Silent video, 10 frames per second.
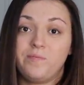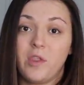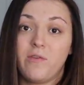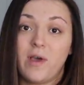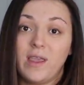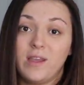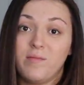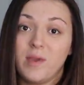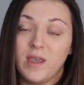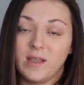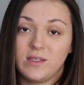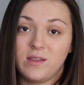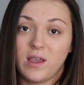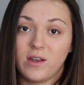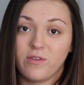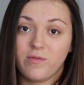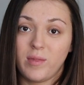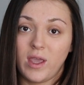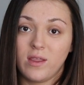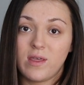if I can make it to the end of
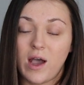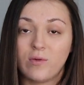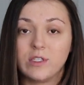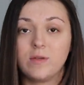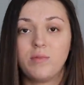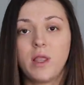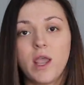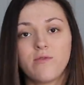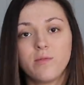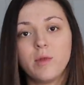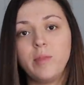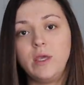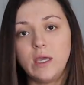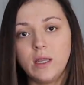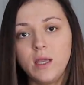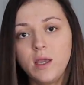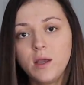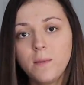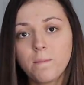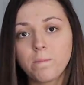May. That was the plan from the beginning.